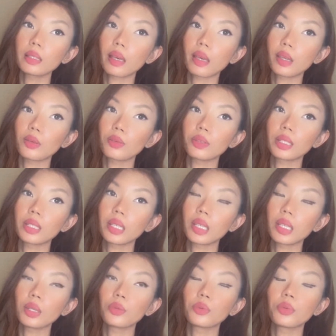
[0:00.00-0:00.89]
I
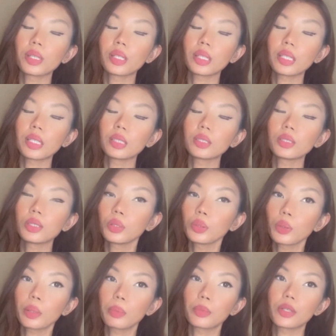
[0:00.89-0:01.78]
really do
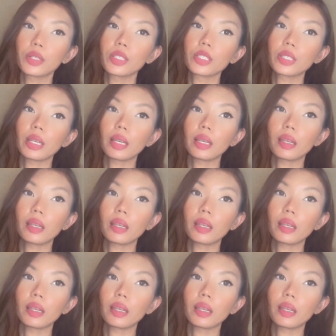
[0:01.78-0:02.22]
appreciate